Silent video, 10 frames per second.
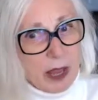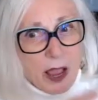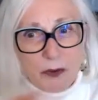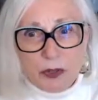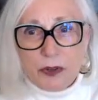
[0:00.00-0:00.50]

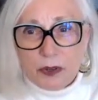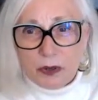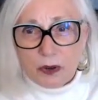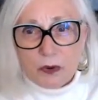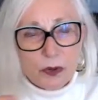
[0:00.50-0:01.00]
How do you
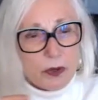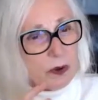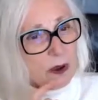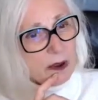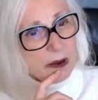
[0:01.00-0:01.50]
know who
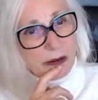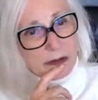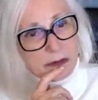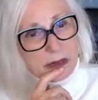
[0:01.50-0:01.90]
you are?